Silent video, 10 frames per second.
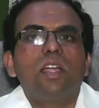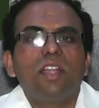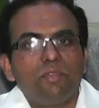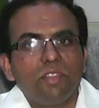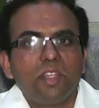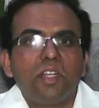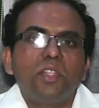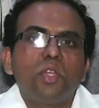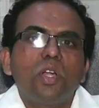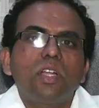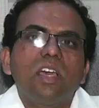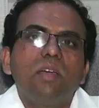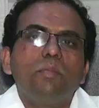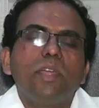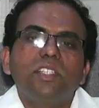Definitely not.
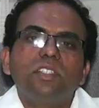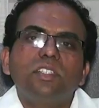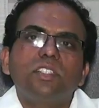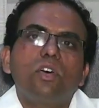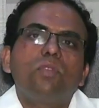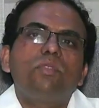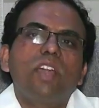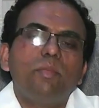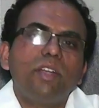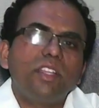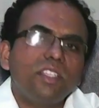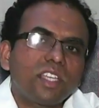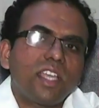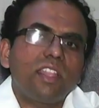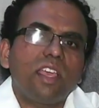Patients of diabetes can